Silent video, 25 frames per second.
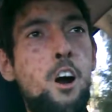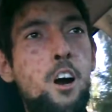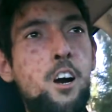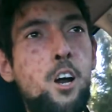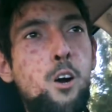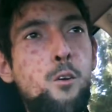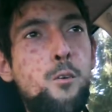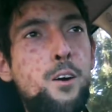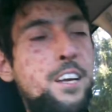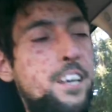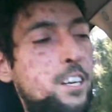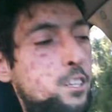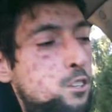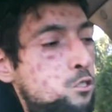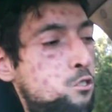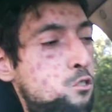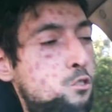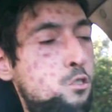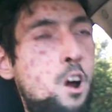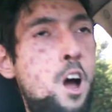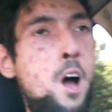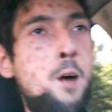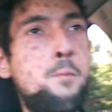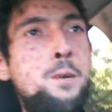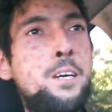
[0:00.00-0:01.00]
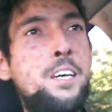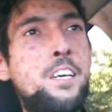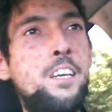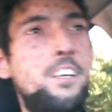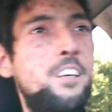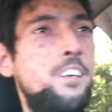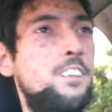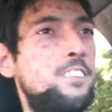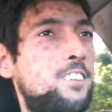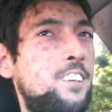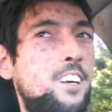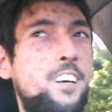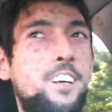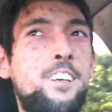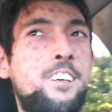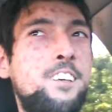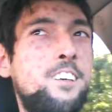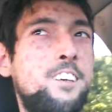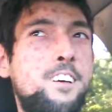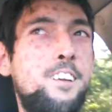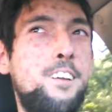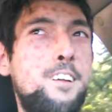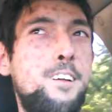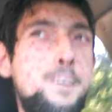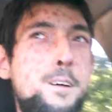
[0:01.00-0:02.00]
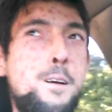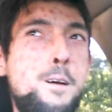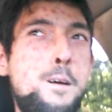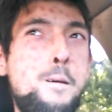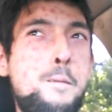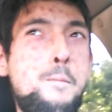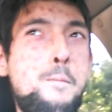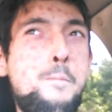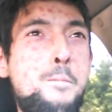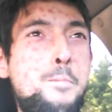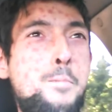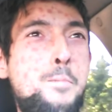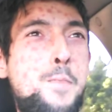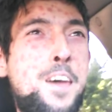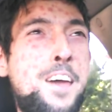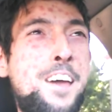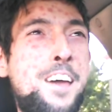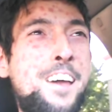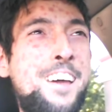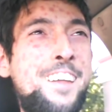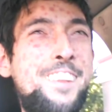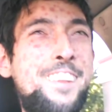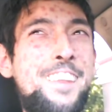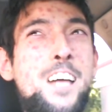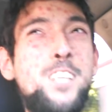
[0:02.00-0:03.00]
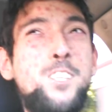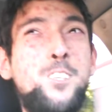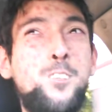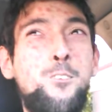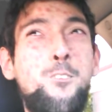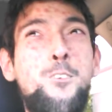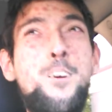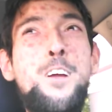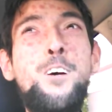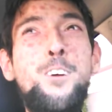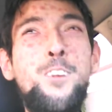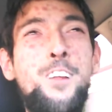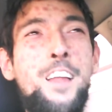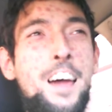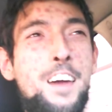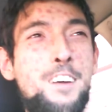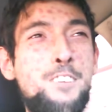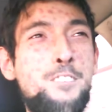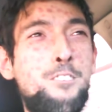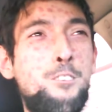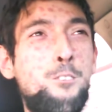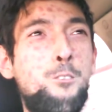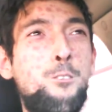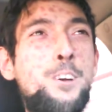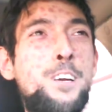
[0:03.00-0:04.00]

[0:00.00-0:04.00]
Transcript: and already has trauma in it. It's like, that's real life.